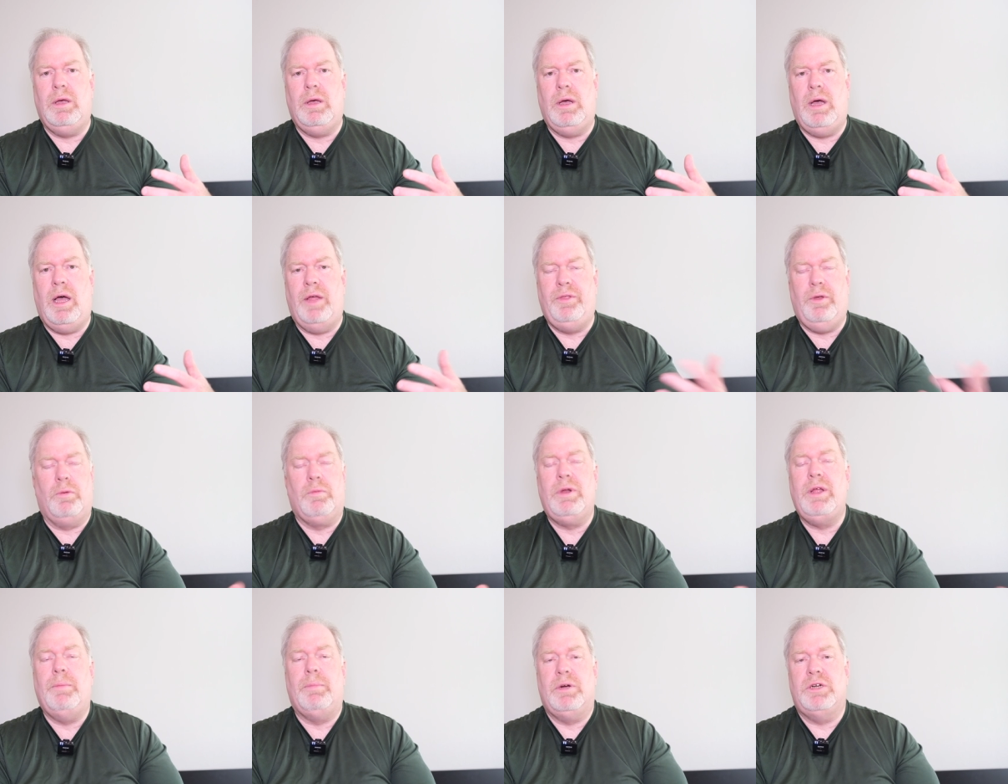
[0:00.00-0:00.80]
uh, they'll
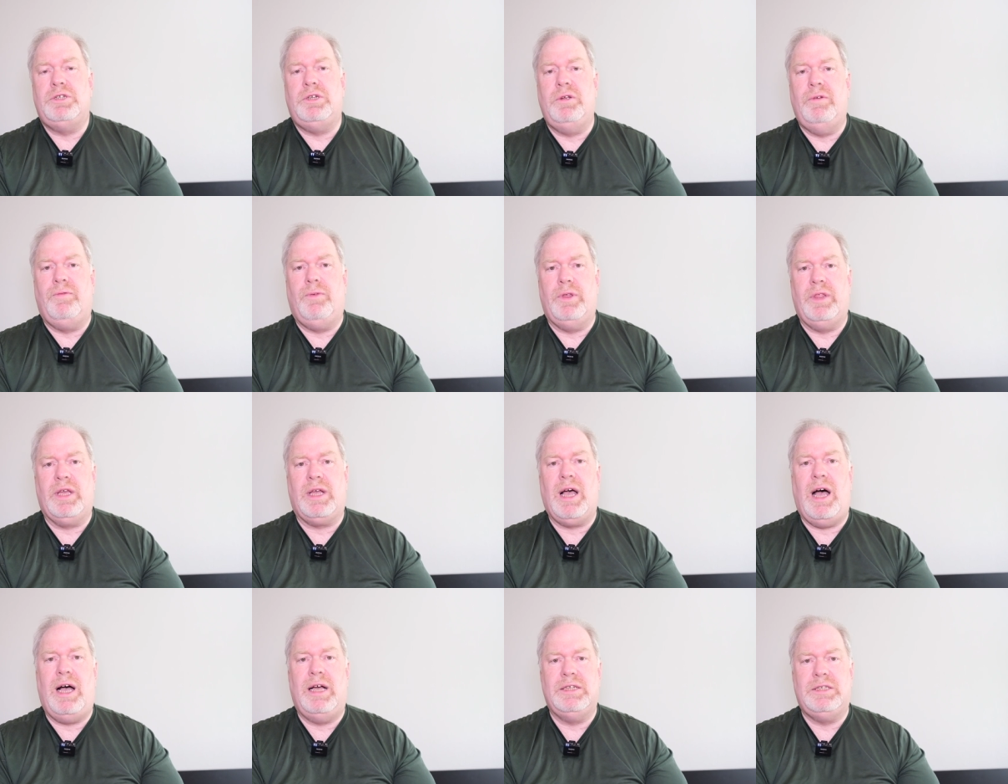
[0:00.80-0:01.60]
reimburse you for the
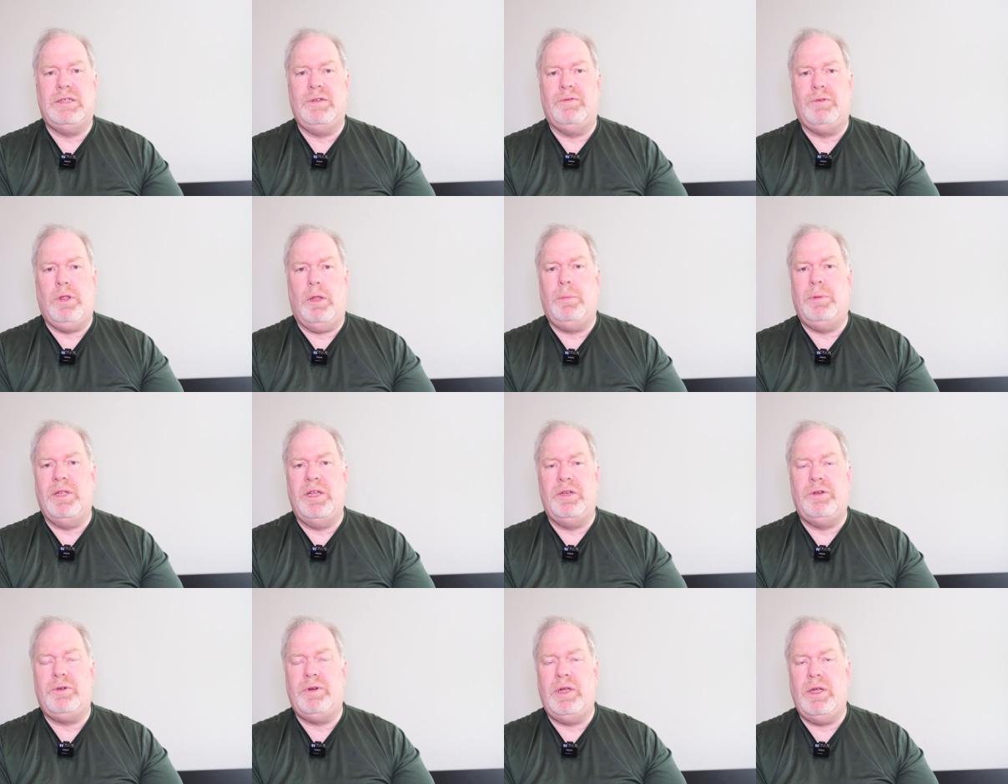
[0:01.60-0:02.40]
cost of global
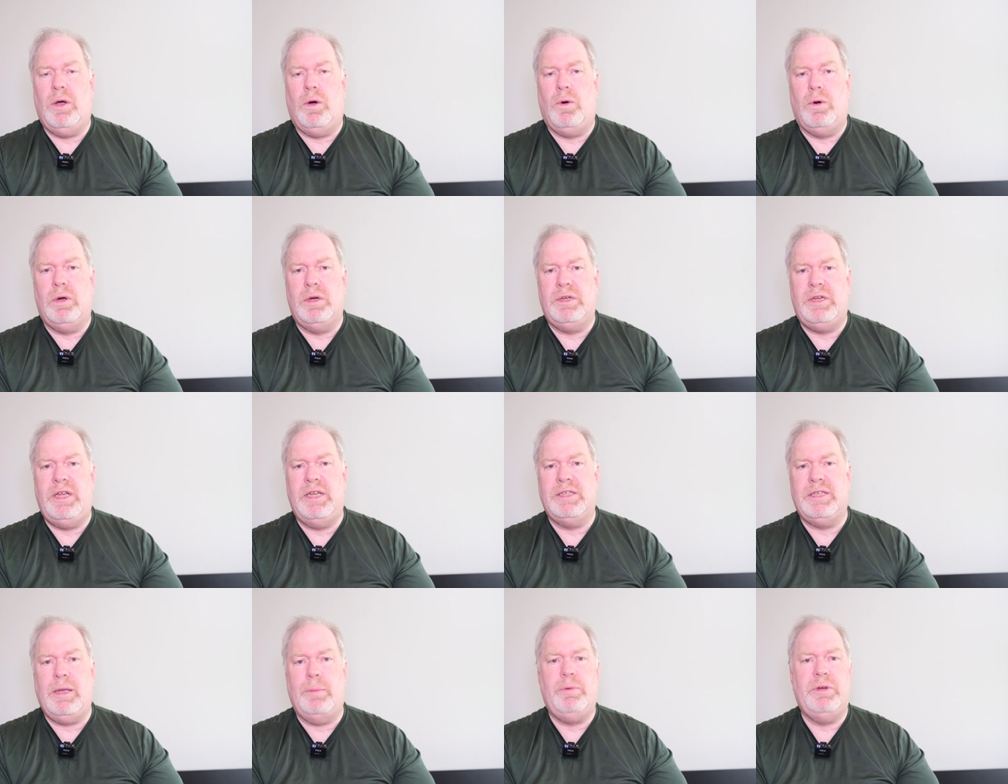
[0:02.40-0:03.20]
entry or
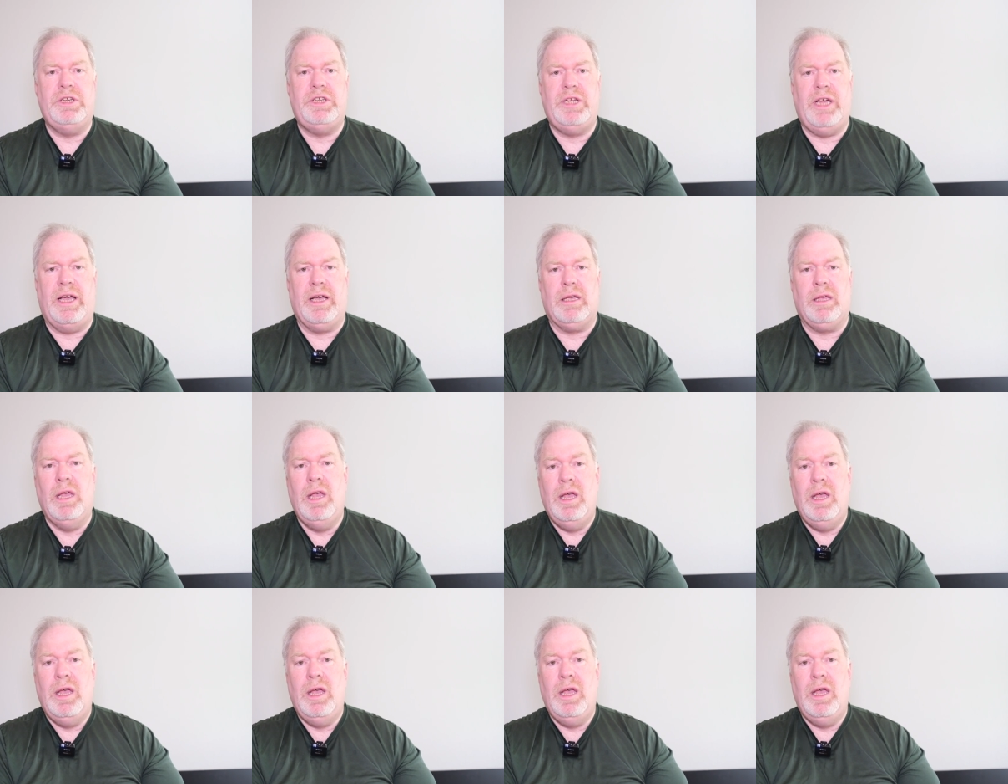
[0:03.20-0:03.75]
TSA PreCheck.